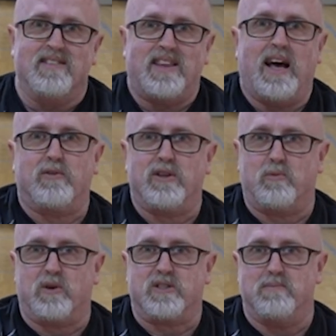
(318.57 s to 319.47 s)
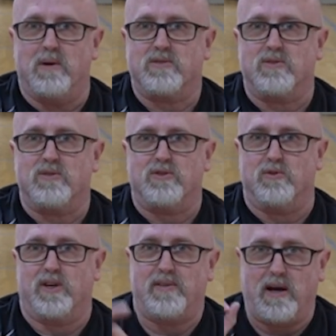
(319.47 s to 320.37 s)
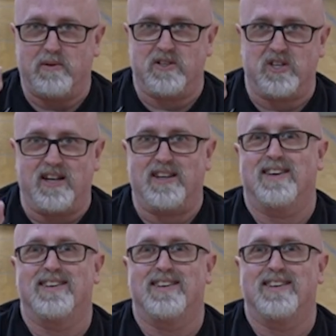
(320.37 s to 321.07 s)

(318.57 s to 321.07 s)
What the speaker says: That really works the muscle, so give that one a shot.